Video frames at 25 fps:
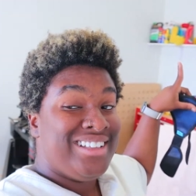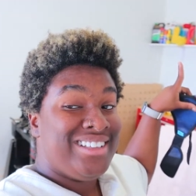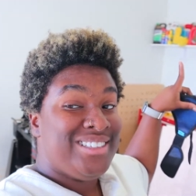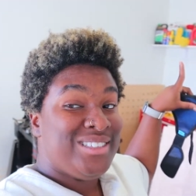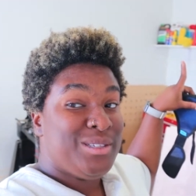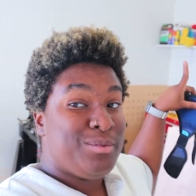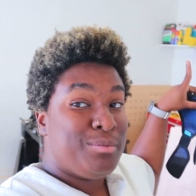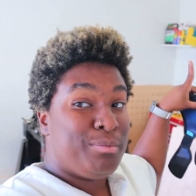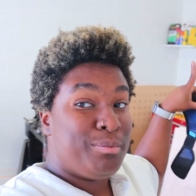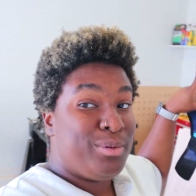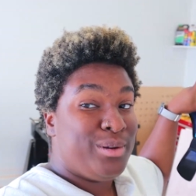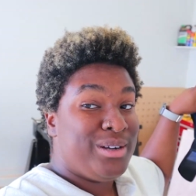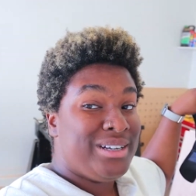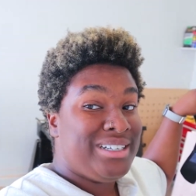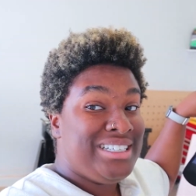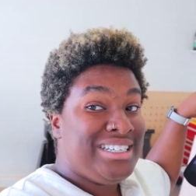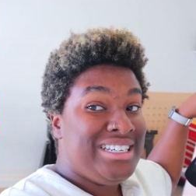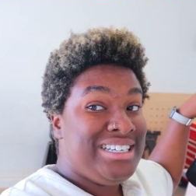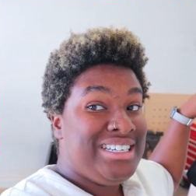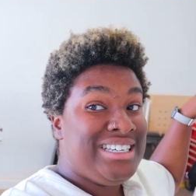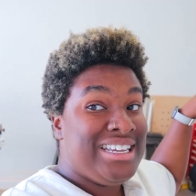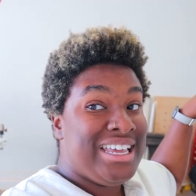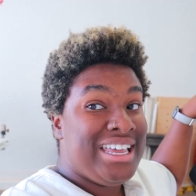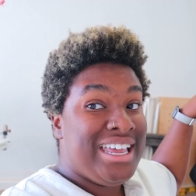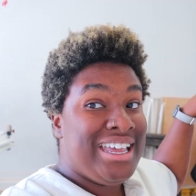It's
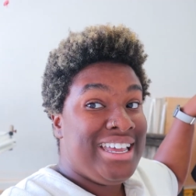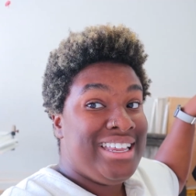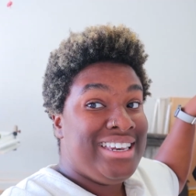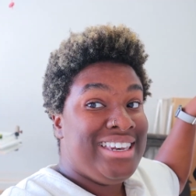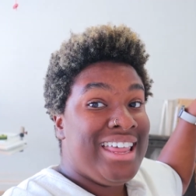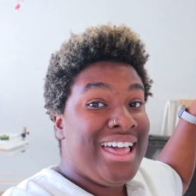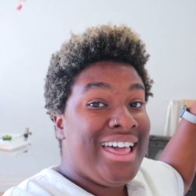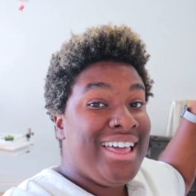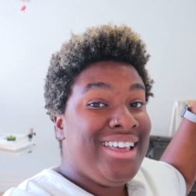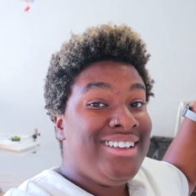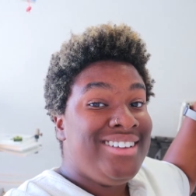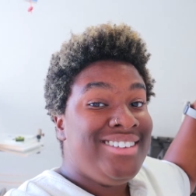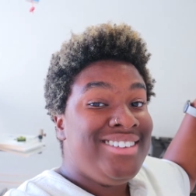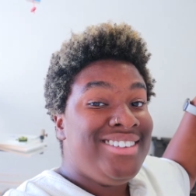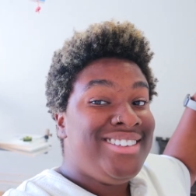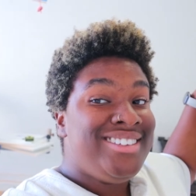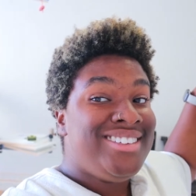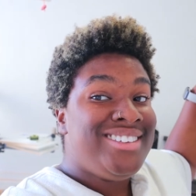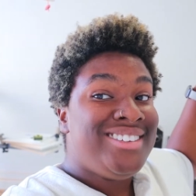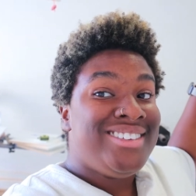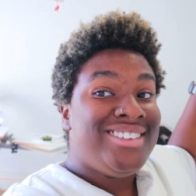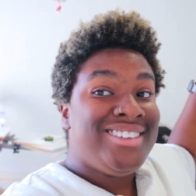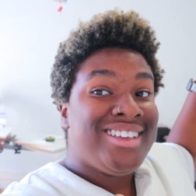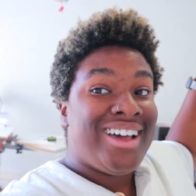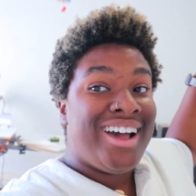pretty dang
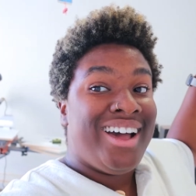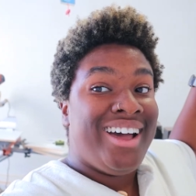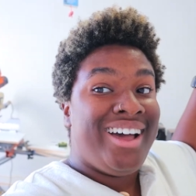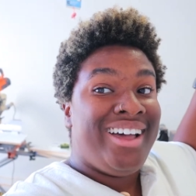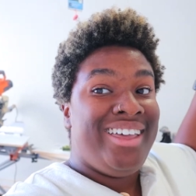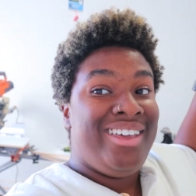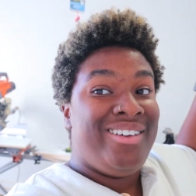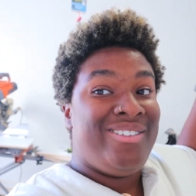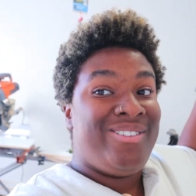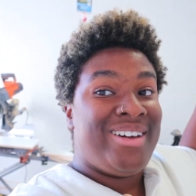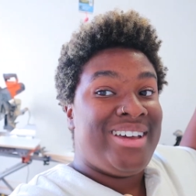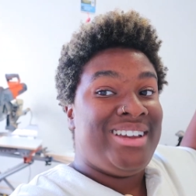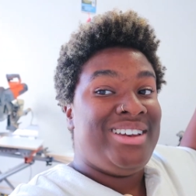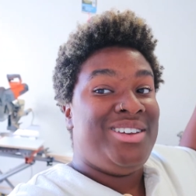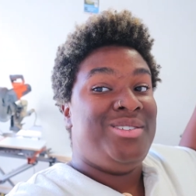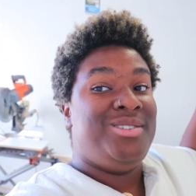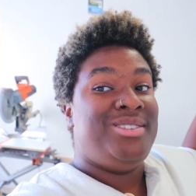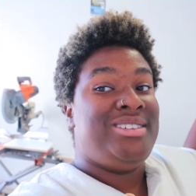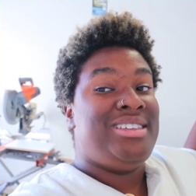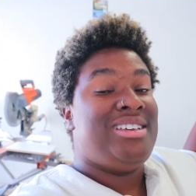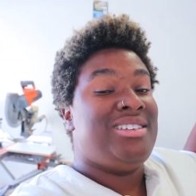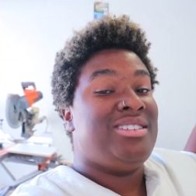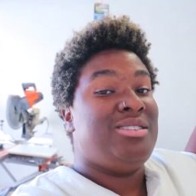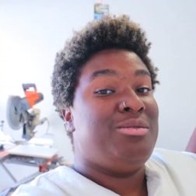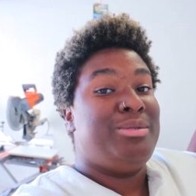nice, if I do
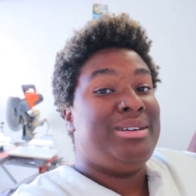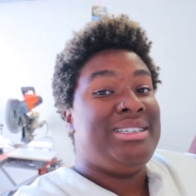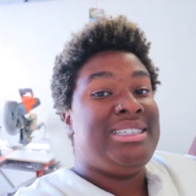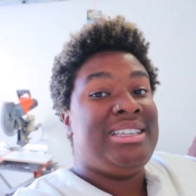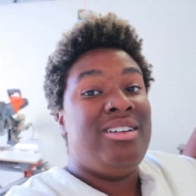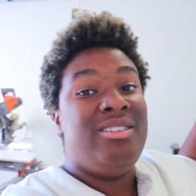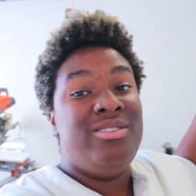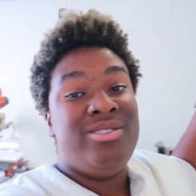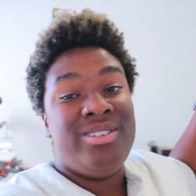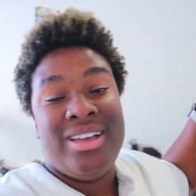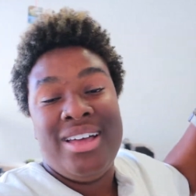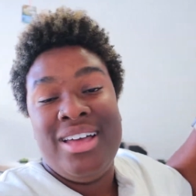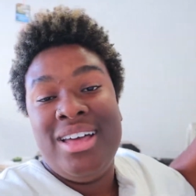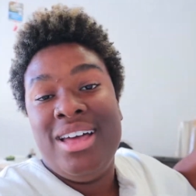say so myself,